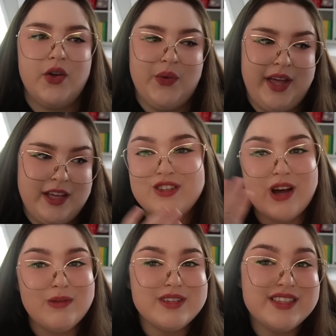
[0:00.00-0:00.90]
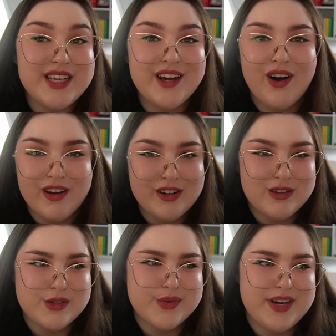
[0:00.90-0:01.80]
Okay, so I was seeing
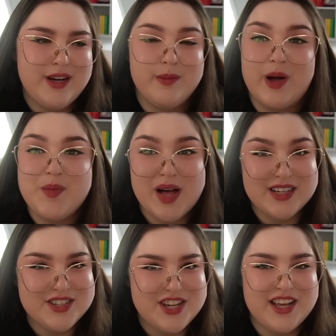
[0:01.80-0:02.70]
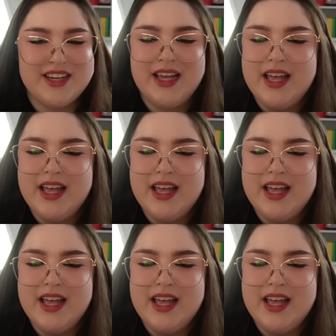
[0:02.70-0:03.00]
articles written about Bangchan.